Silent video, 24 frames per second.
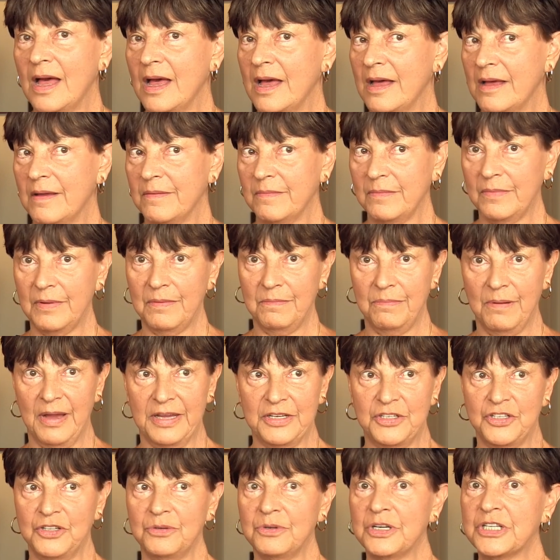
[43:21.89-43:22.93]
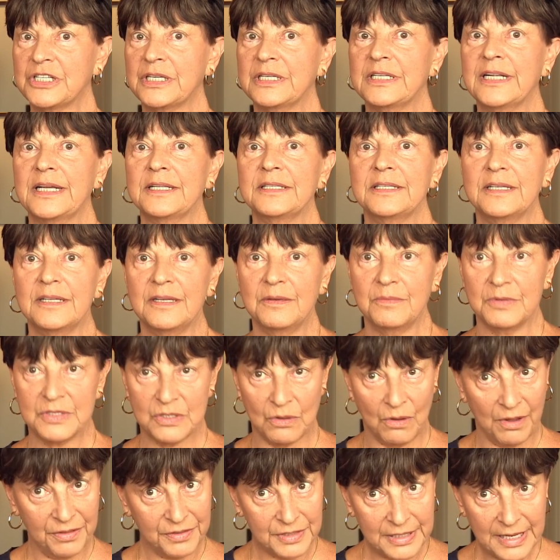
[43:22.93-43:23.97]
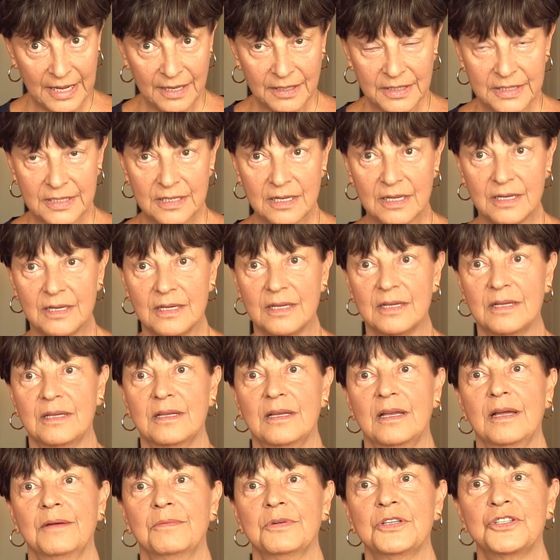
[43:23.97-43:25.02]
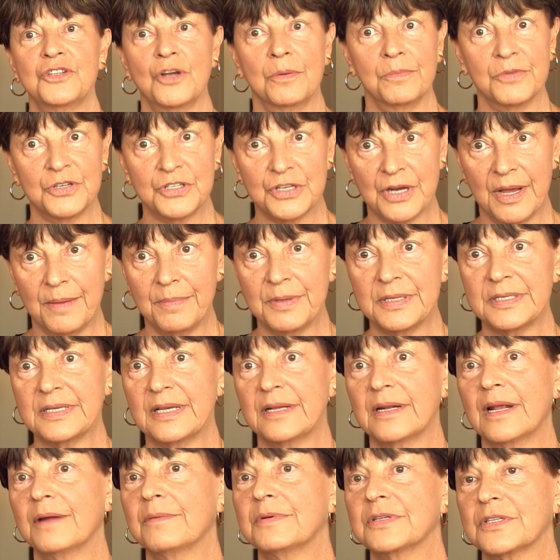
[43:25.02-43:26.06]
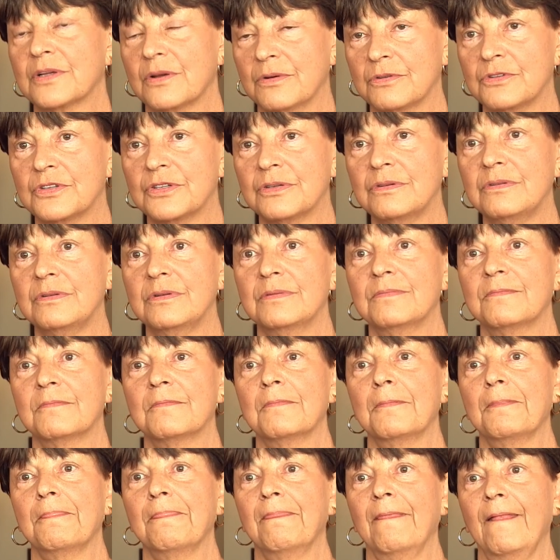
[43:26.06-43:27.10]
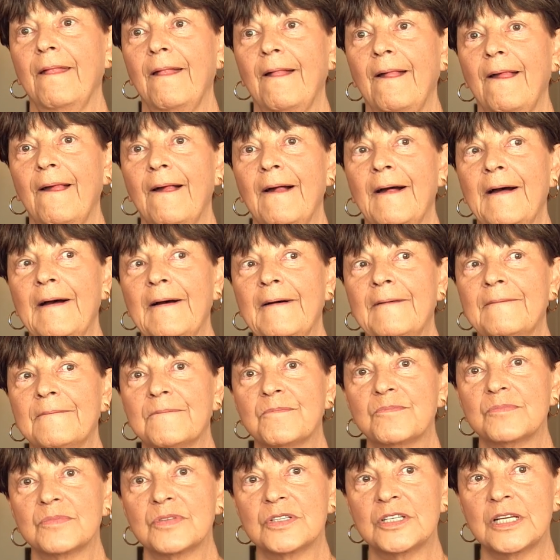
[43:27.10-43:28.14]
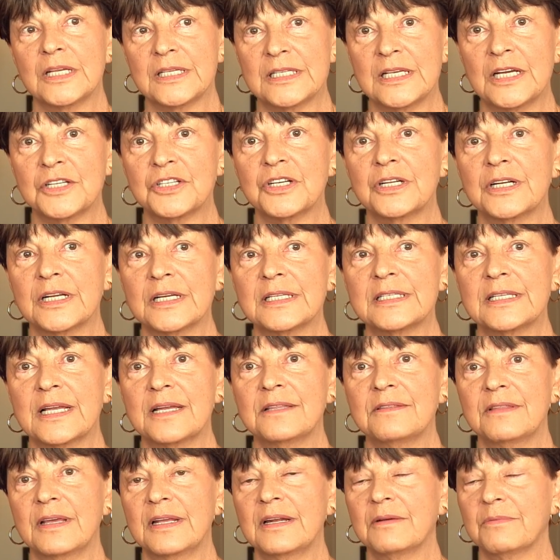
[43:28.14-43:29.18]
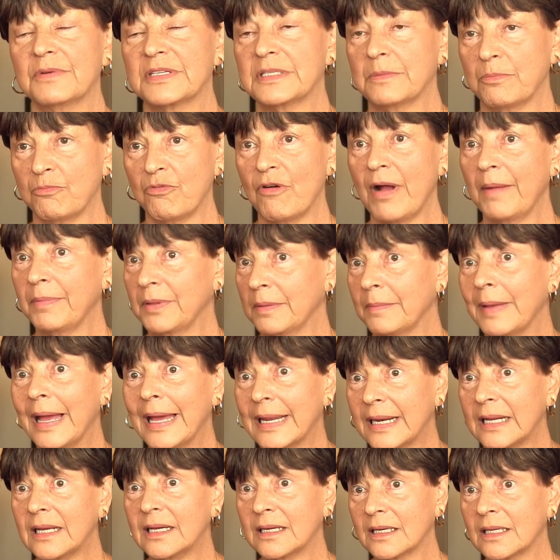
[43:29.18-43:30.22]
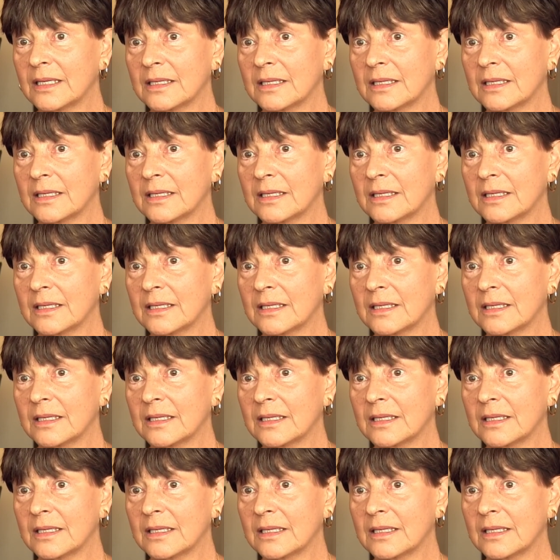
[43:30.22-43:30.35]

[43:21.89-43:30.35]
um, my Jewish identity was Orthodox. I was Shomer Shabbos and I was kosher um, to such an extent that it was problematic.